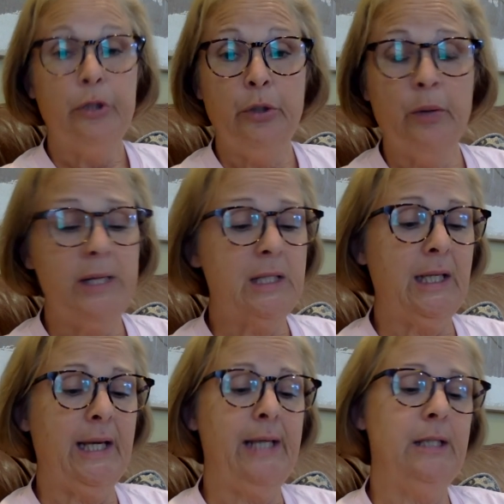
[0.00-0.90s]
You
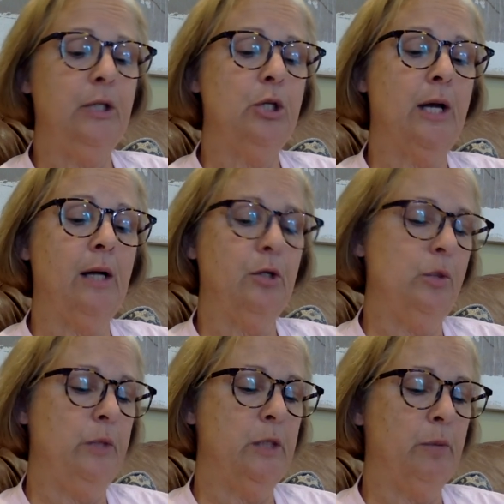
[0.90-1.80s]
resting easy, child?
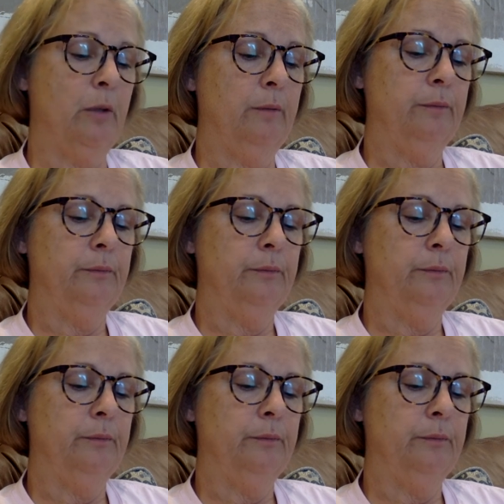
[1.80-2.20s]
she whispered.